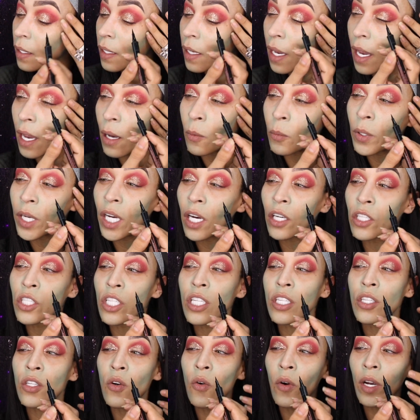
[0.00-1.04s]
And we are
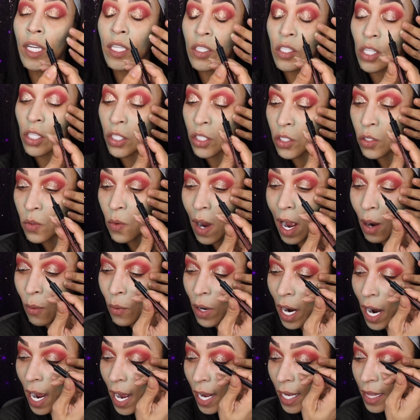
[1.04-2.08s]
just going to do our
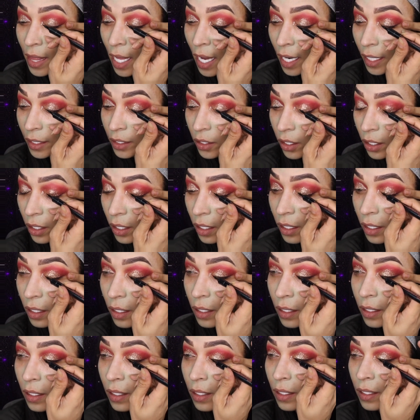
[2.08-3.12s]
eyeliner
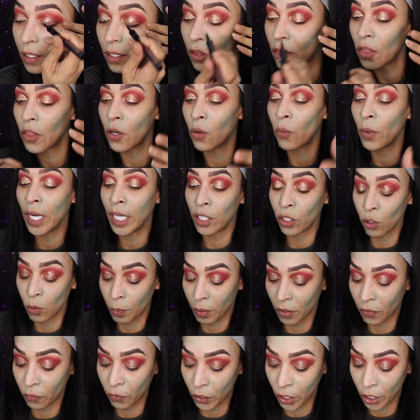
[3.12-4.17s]
the way you
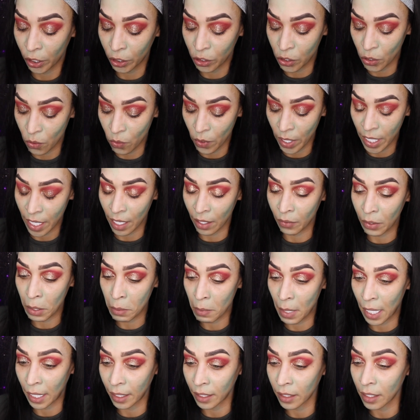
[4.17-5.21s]
prefer to do it.
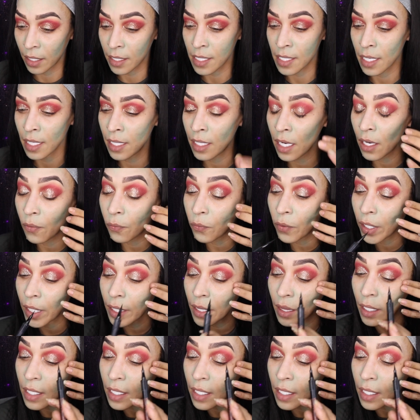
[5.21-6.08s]
Everybody does it different.